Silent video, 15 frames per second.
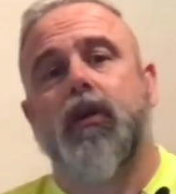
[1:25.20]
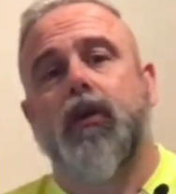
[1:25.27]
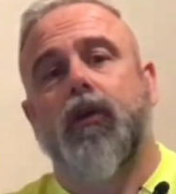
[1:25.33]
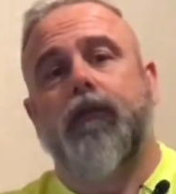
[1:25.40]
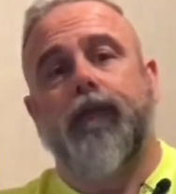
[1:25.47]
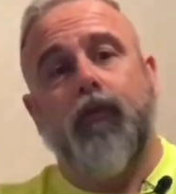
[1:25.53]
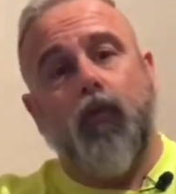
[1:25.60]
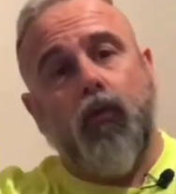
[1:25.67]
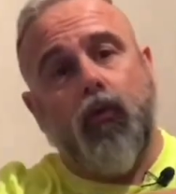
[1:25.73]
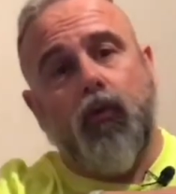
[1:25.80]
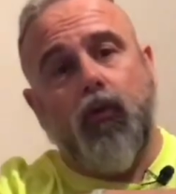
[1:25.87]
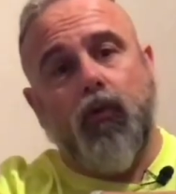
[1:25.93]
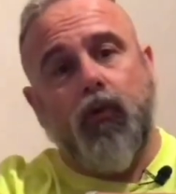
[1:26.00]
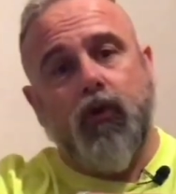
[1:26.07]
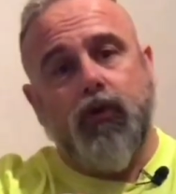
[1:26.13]

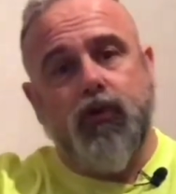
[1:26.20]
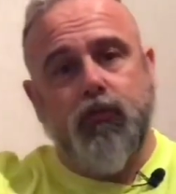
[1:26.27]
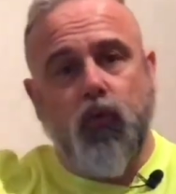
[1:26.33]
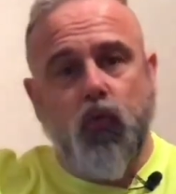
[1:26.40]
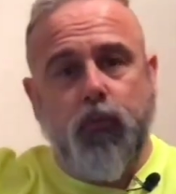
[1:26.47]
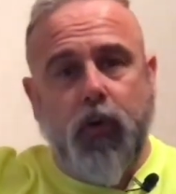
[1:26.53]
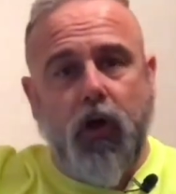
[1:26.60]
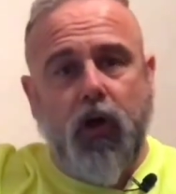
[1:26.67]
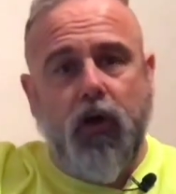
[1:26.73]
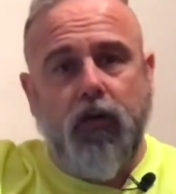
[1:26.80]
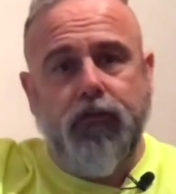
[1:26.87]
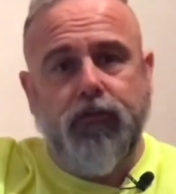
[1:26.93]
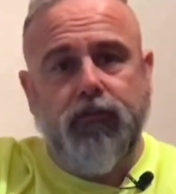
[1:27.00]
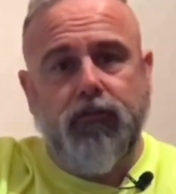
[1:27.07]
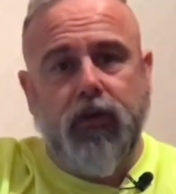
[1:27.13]
for a small
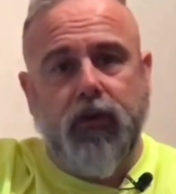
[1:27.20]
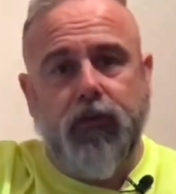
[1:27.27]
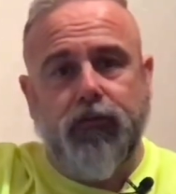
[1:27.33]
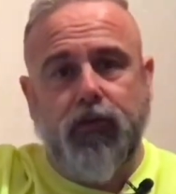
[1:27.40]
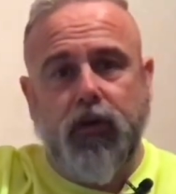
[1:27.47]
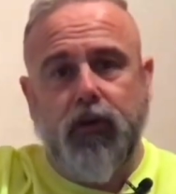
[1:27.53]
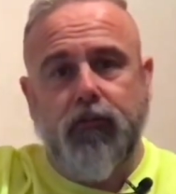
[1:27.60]
path around the front